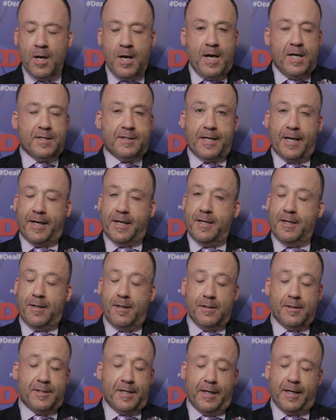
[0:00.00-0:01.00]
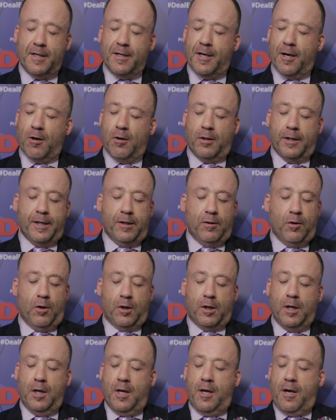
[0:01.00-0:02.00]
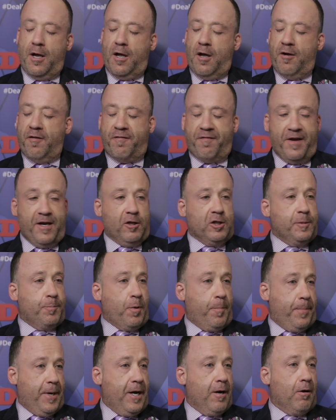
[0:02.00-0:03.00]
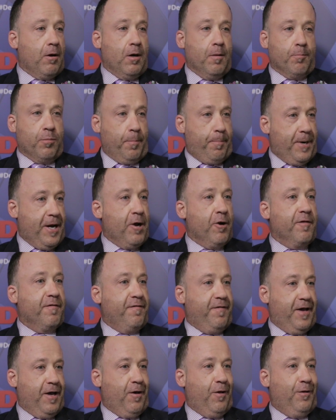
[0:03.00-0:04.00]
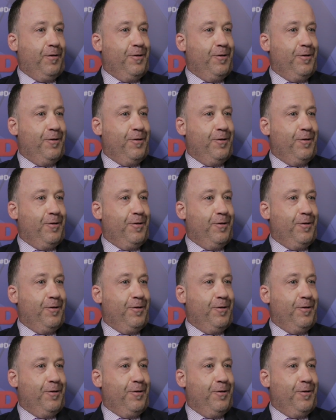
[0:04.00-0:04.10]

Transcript: Second, secondarily, look, fail to prepare, prepare to fail